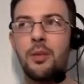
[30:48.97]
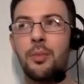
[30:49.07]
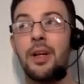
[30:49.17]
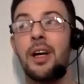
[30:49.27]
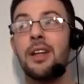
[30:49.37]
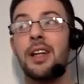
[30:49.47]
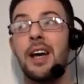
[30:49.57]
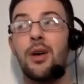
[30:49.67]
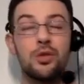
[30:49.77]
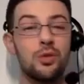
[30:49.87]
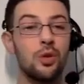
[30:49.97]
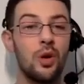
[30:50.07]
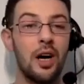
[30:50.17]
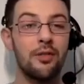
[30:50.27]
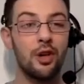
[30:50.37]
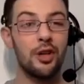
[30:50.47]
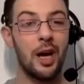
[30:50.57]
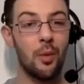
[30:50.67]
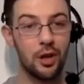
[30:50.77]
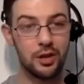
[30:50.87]
but that I also know have good
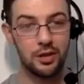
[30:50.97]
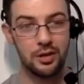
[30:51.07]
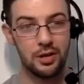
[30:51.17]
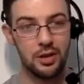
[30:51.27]
networks,